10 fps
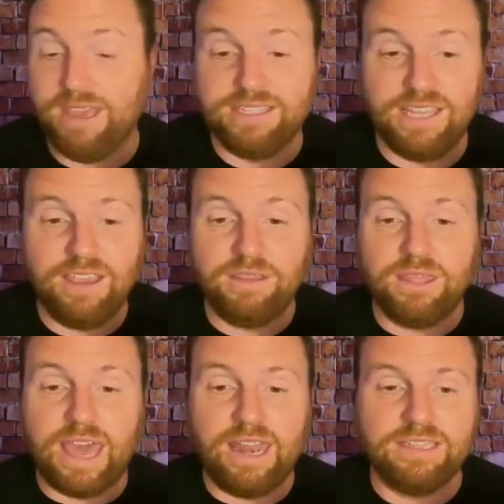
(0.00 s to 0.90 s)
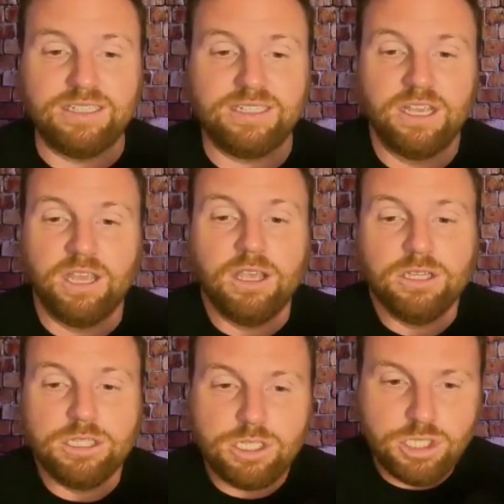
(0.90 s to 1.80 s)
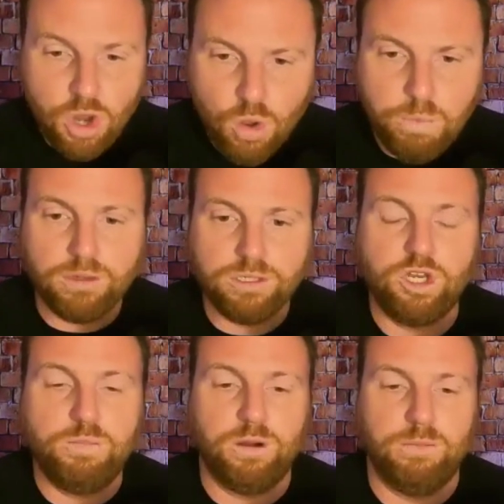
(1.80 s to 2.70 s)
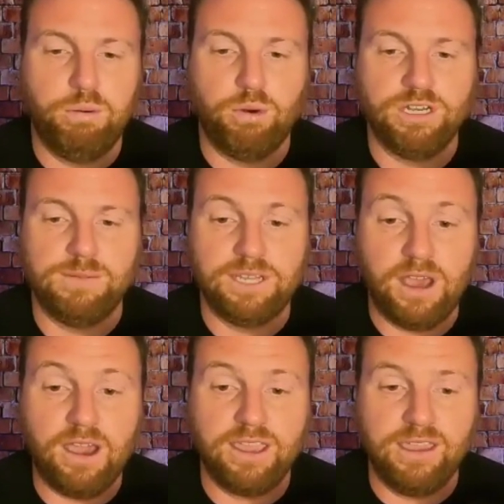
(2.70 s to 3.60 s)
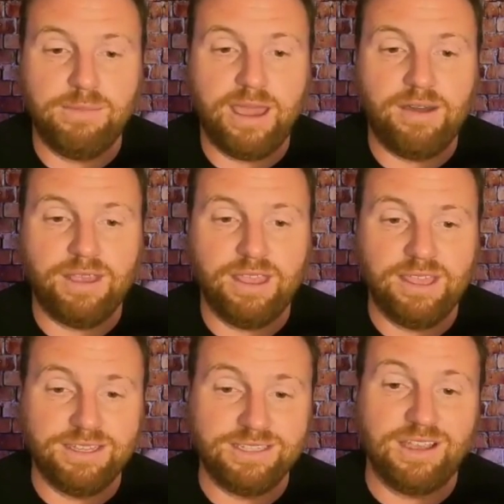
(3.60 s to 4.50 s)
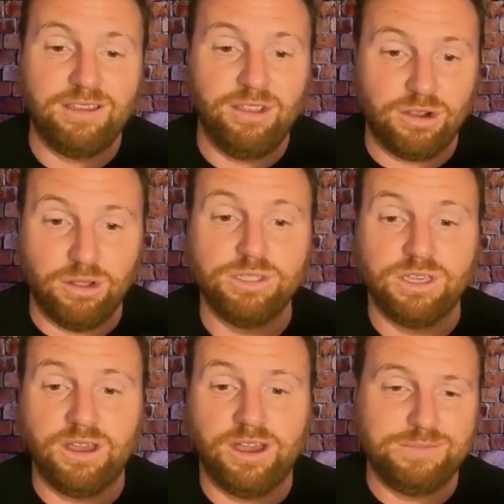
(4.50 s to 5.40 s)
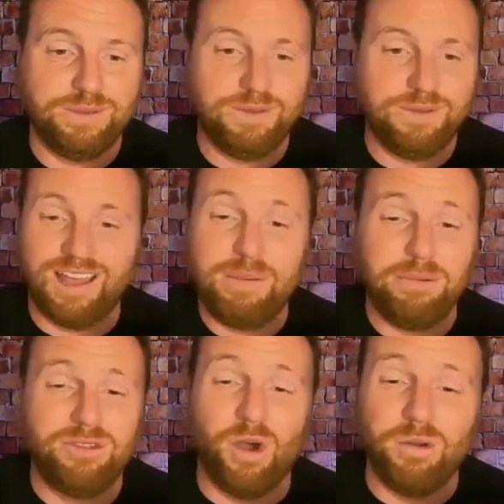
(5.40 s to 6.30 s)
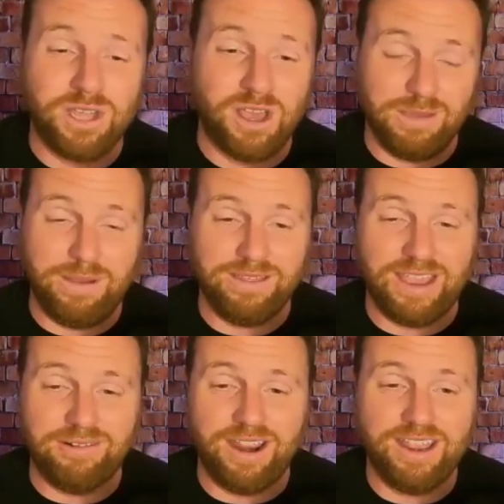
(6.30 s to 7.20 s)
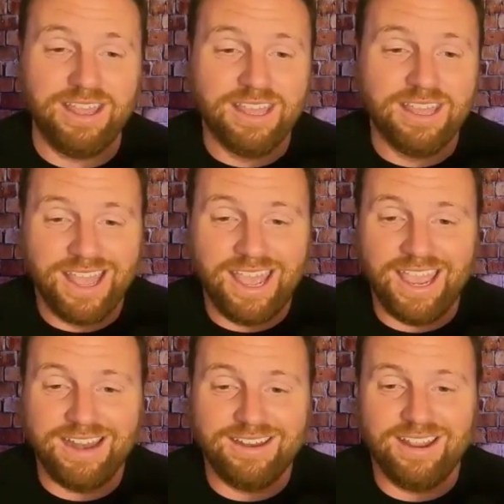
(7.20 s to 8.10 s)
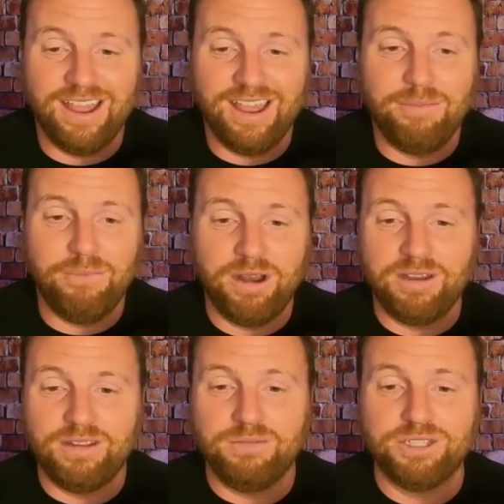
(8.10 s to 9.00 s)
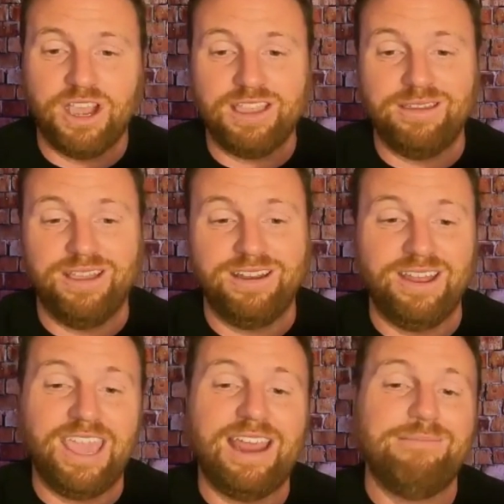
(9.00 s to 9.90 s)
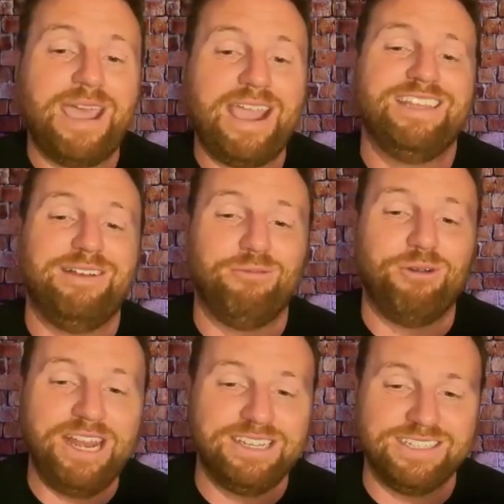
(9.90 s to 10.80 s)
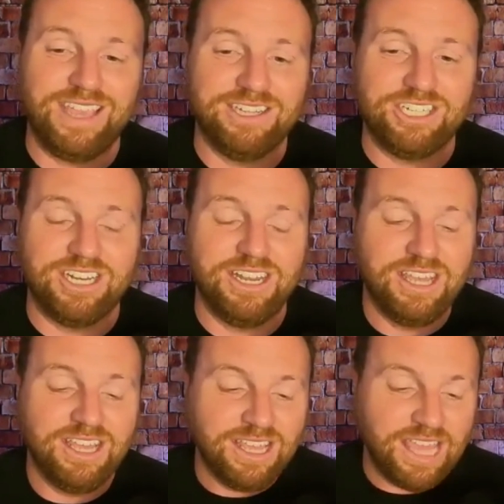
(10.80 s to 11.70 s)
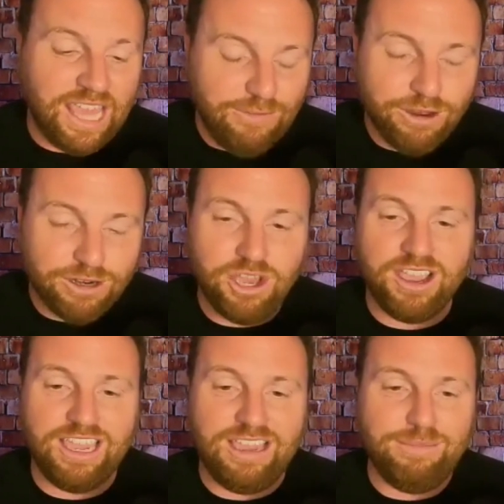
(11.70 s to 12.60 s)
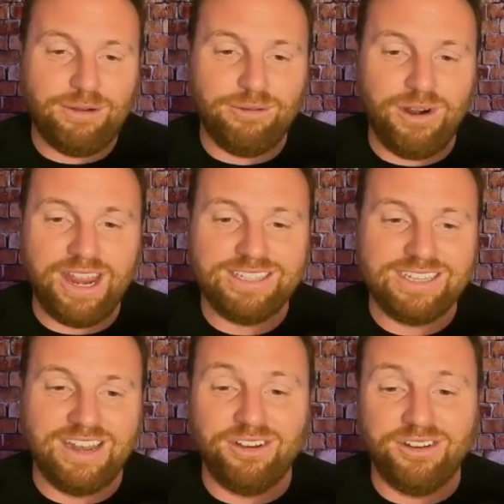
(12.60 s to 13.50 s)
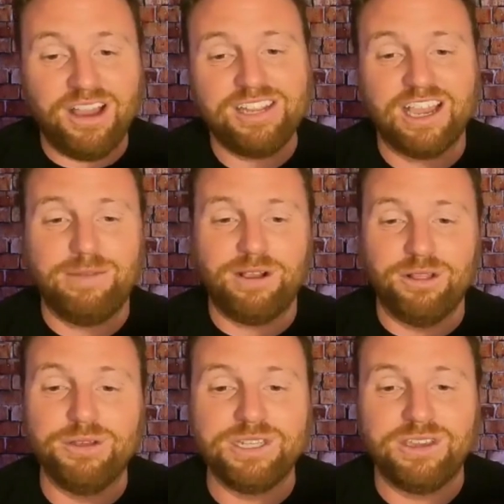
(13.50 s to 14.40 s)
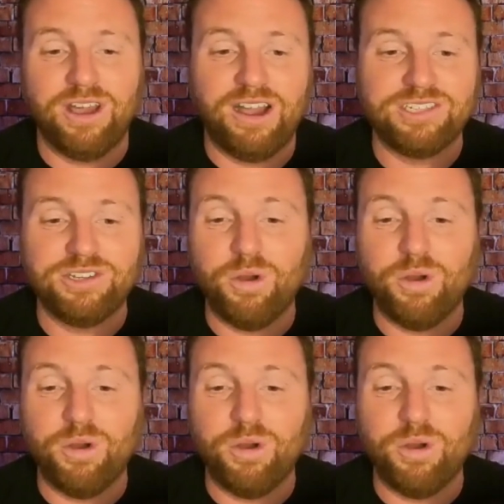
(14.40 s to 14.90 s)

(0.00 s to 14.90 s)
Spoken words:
I think that is super, super important to be talking about, is your closing costs, because a lot of people don't talk about that, right? And when we're talking, and again, back to that rate discussion, if you're talking about rates and you're not talking about closing costs, you're